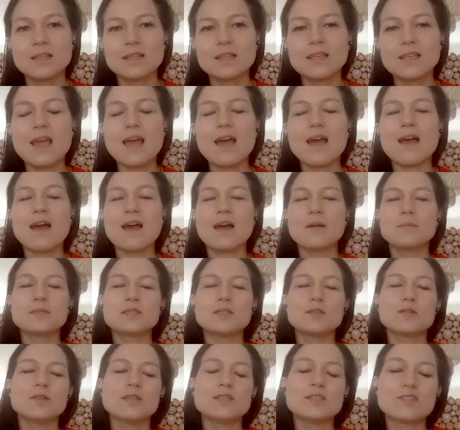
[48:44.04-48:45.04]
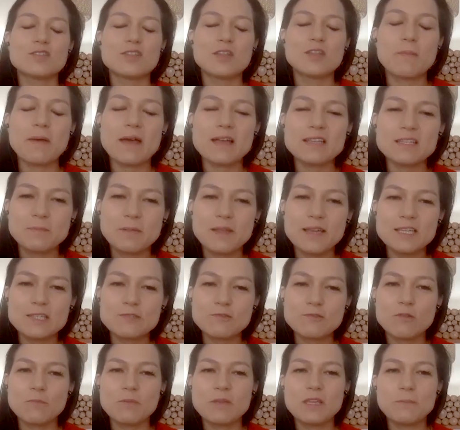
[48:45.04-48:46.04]
Yeah, absolutely. So the best place
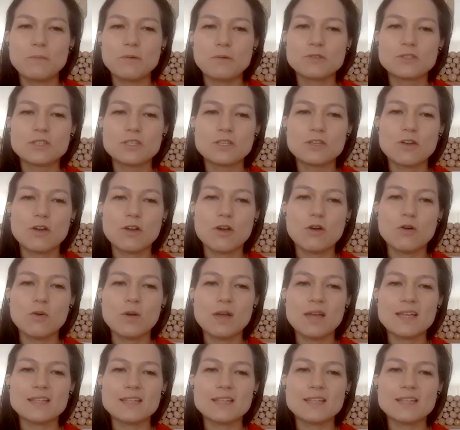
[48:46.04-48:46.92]
for people to go